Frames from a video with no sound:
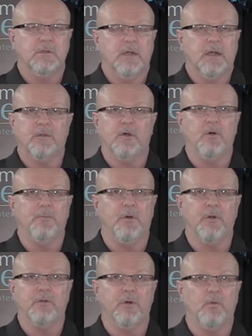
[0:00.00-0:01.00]
and the whole
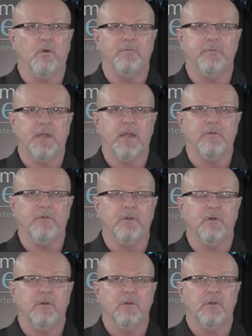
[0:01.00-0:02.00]
point of their wolf
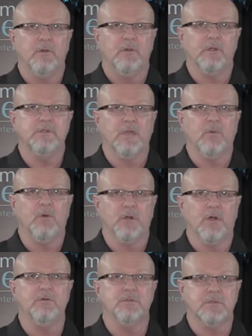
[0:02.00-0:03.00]
behavior is they want to
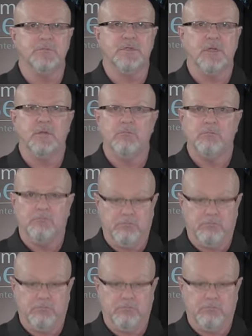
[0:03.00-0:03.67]
own some sheep.